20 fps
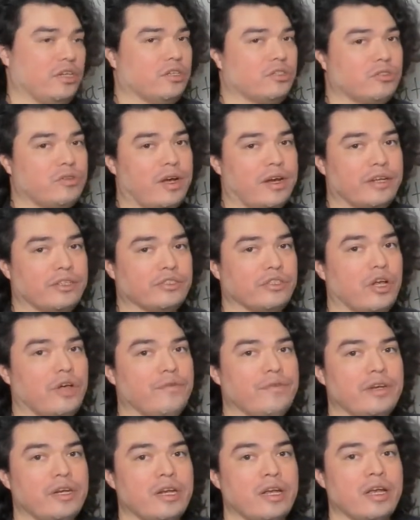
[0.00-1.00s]
try to solve
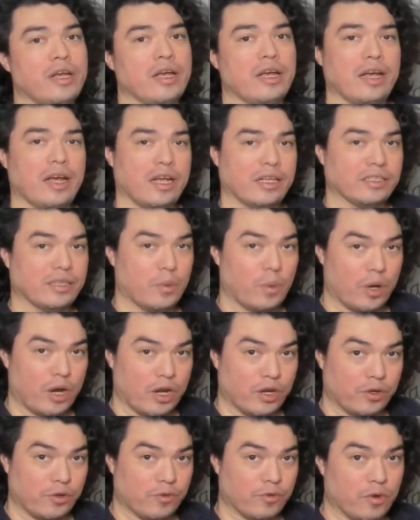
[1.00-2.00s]
it is I want to
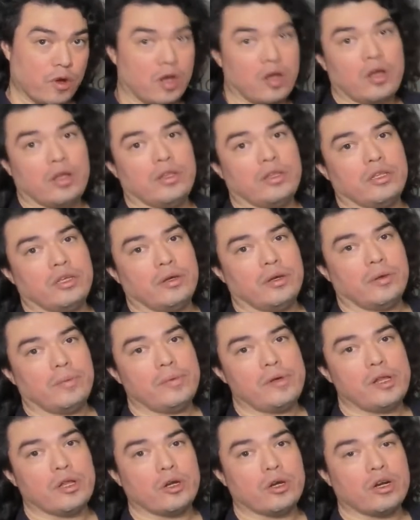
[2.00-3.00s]
draw the
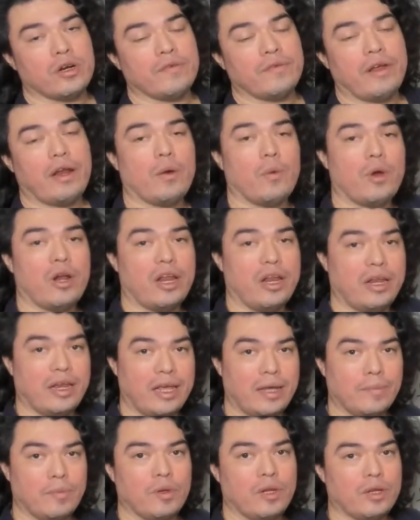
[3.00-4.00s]
bell curve and I want to
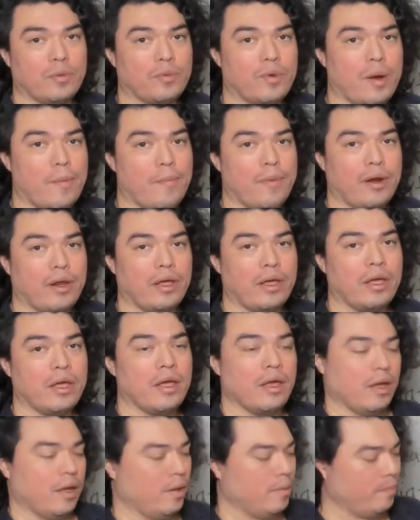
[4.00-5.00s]
label it properly
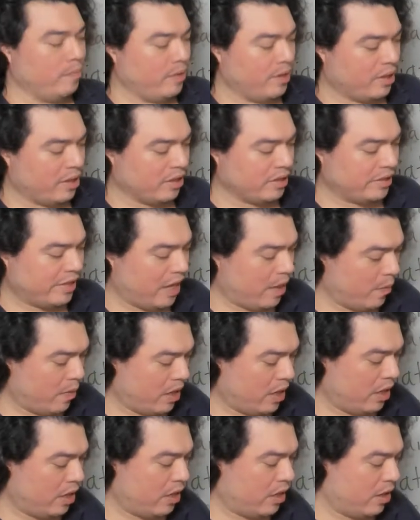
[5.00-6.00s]
because that
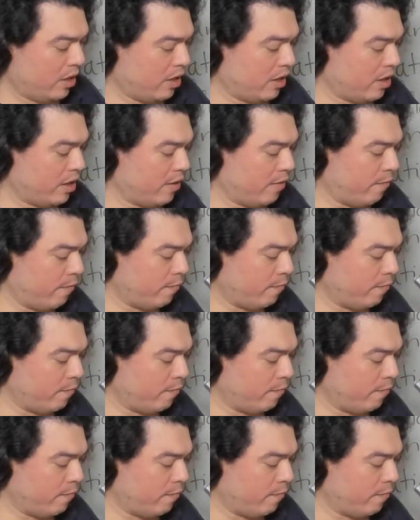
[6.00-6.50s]
way uh,